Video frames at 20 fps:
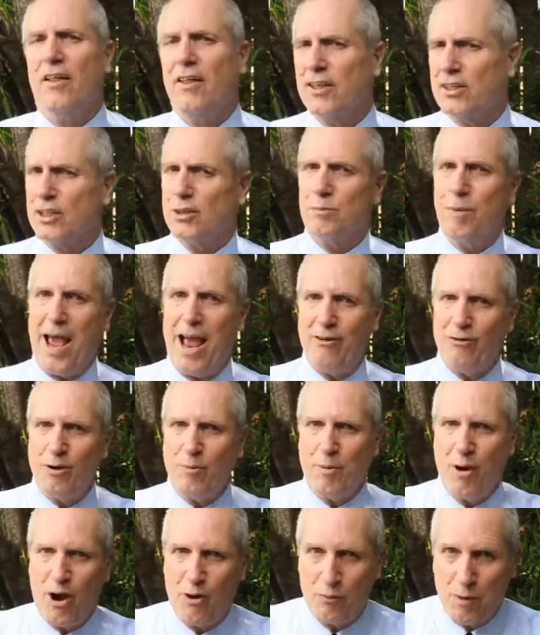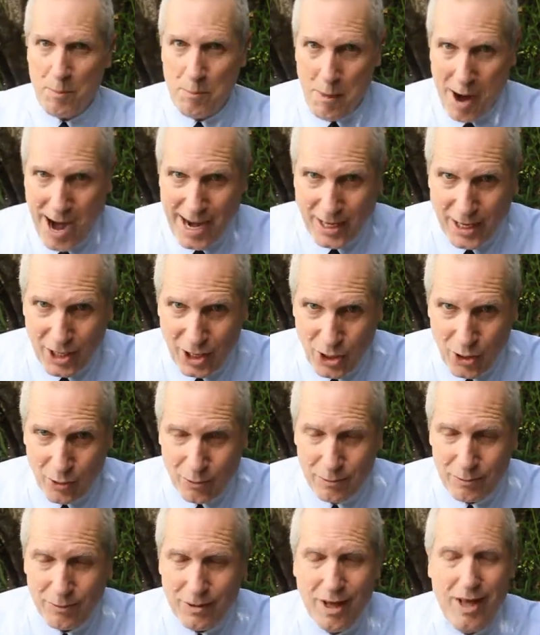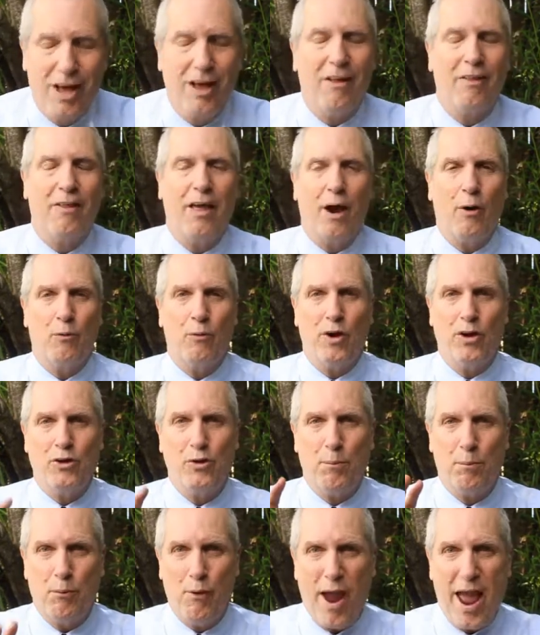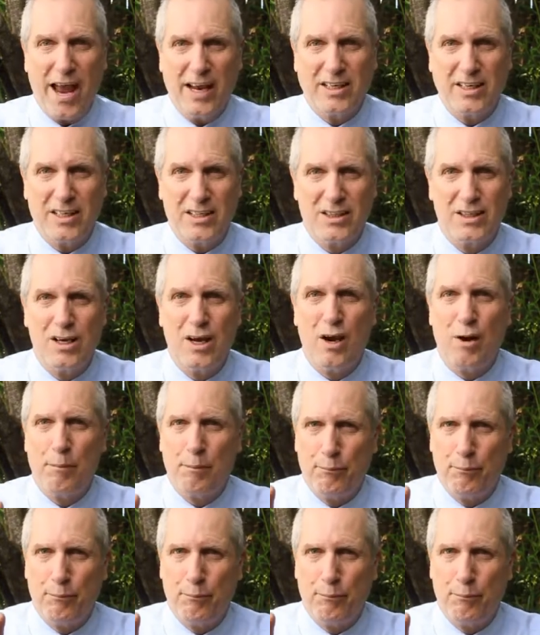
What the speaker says: This is Patrick Barrett reminding you that when you practice